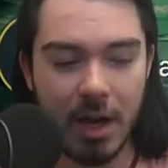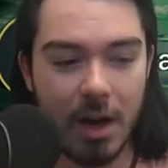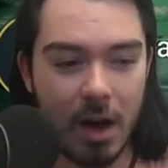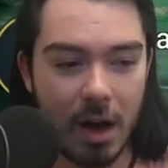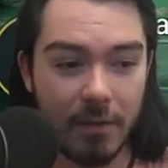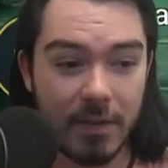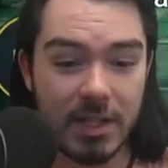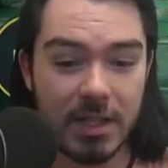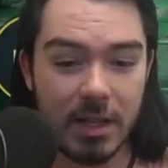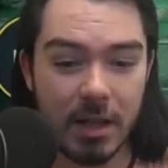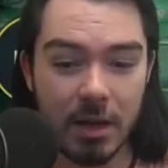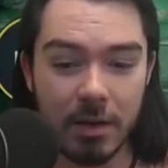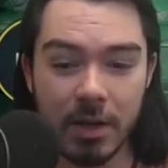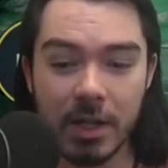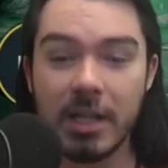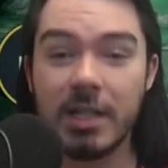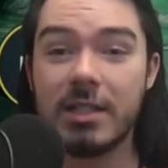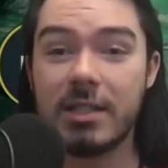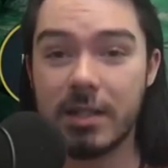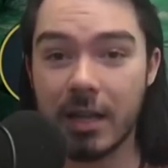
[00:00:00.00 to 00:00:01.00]
Obviously, they're
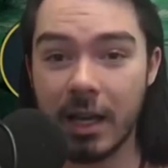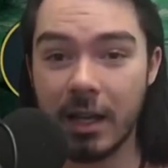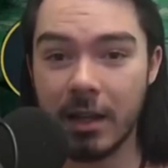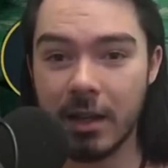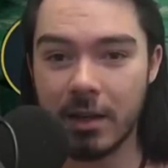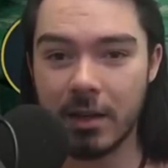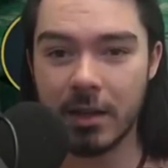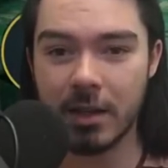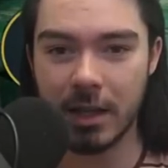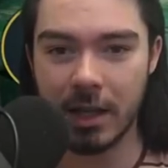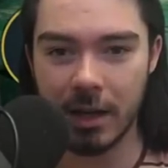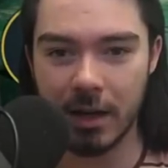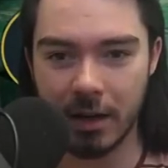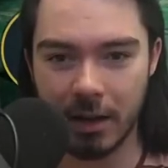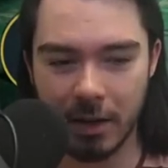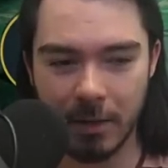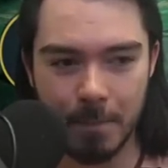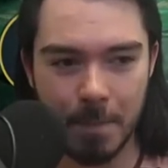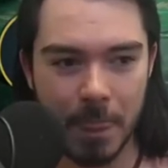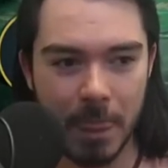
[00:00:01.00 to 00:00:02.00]
in insanely good
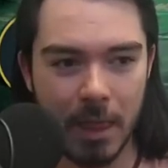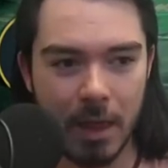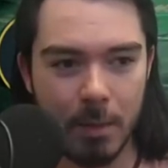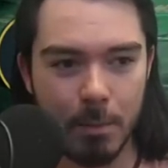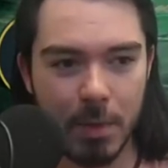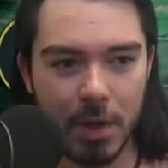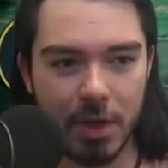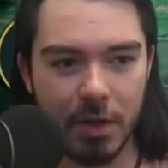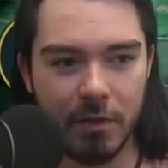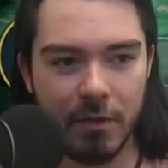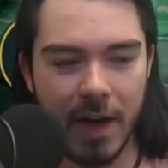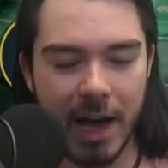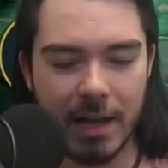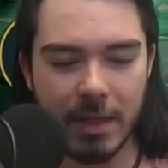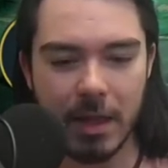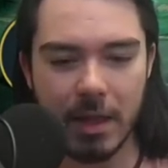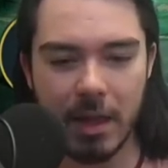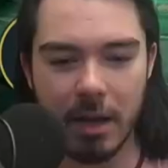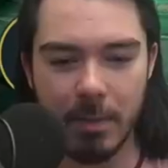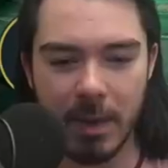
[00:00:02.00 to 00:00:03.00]
gear, but the fact
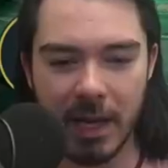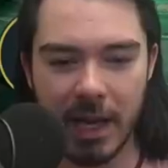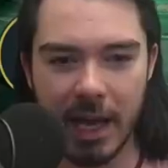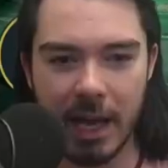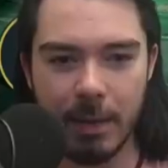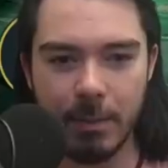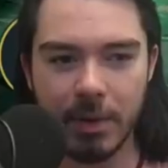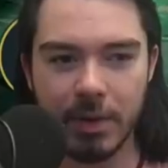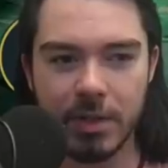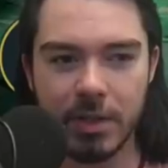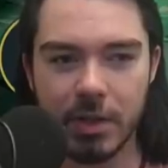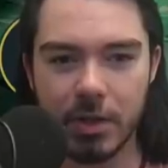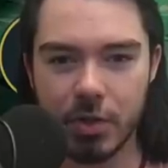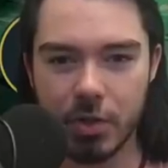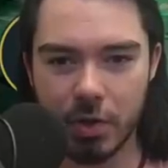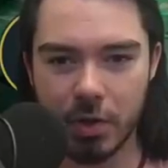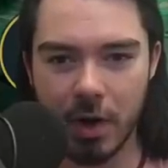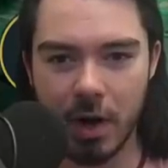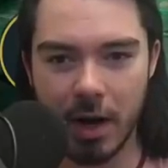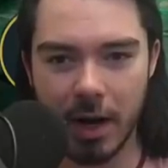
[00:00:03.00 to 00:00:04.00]
that they've been able to
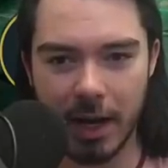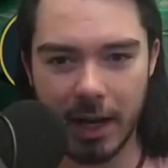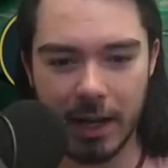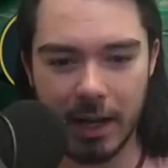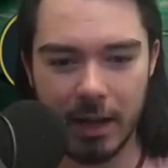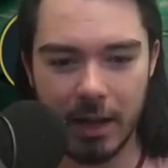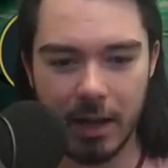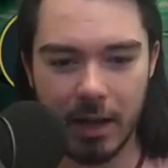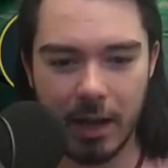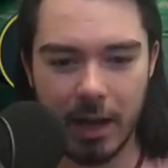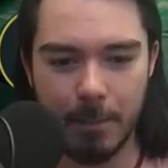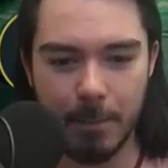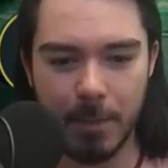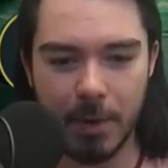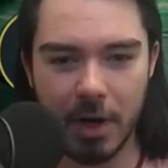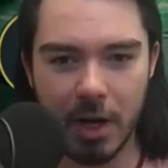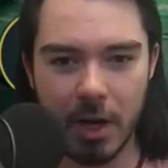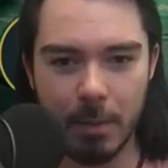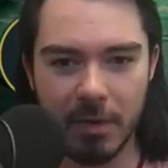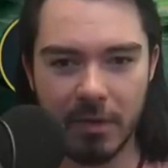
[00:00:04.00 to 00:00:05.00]
try and
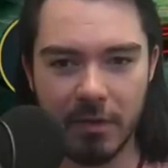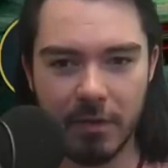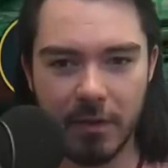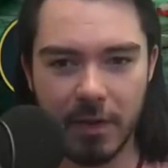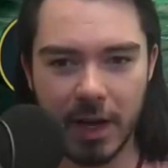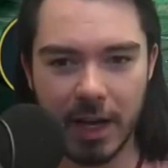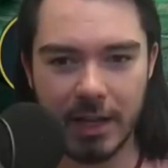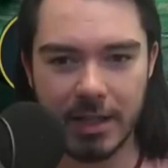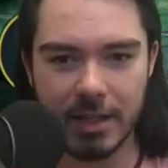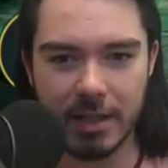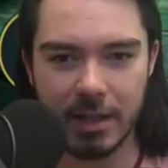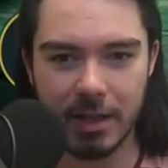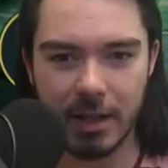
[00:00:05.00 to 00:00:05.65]
put up a fight